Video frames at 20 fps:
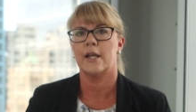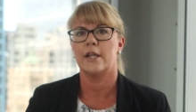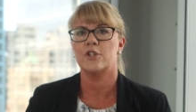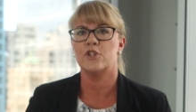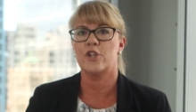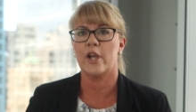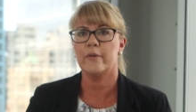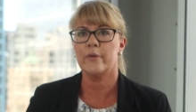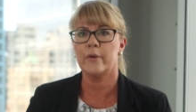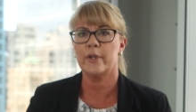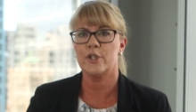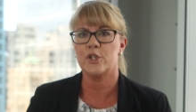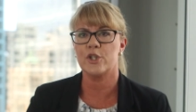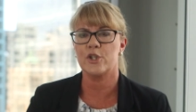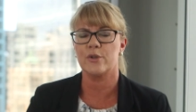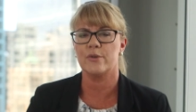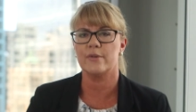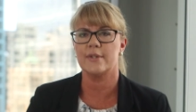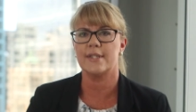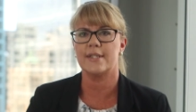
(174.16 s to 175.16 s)
General
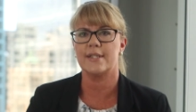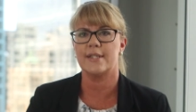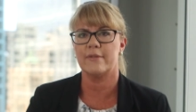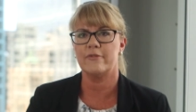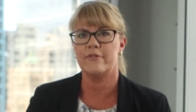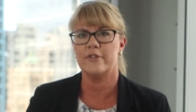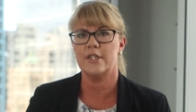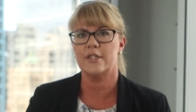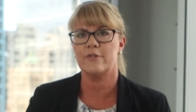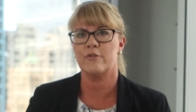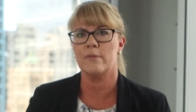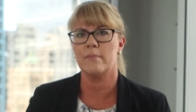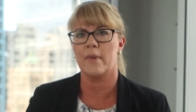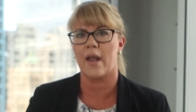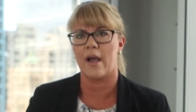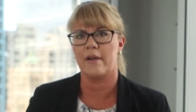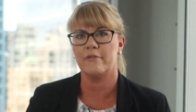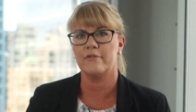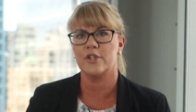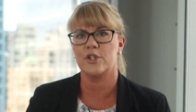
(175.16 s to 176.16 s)
insurance differs from
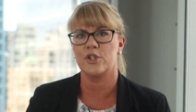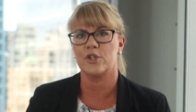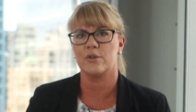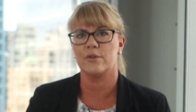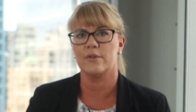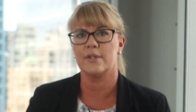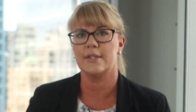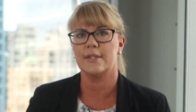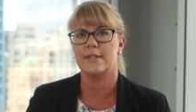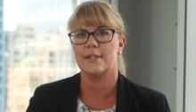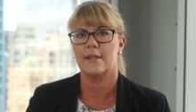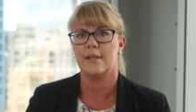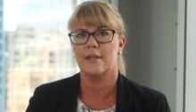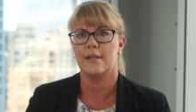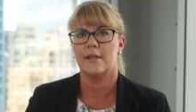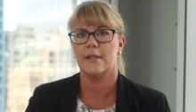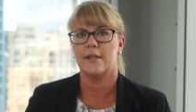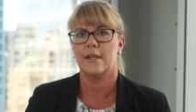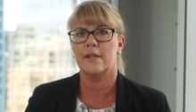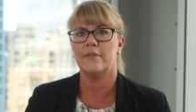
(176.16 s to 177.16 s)
life insurance
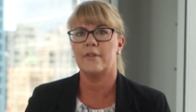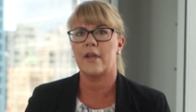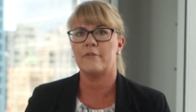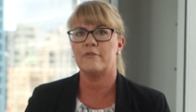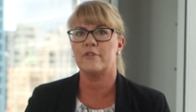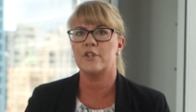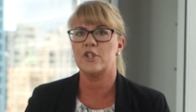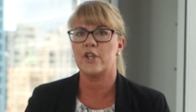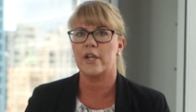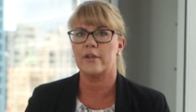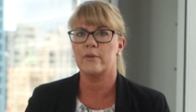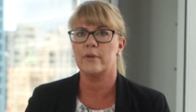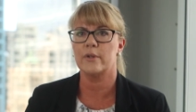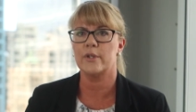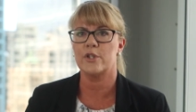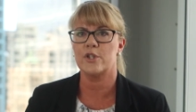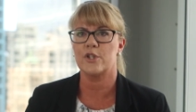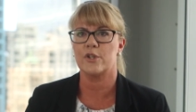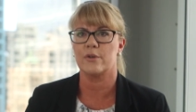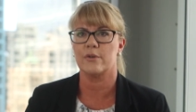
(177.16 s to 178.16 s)
in that for general
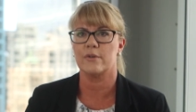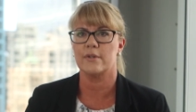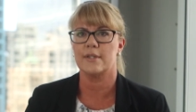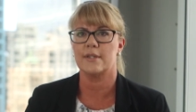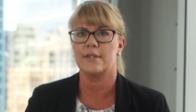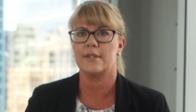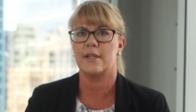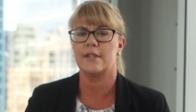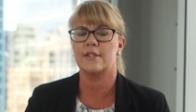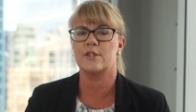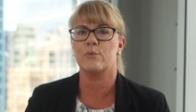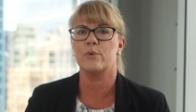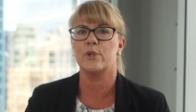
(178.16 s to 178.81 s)
insurance, it's a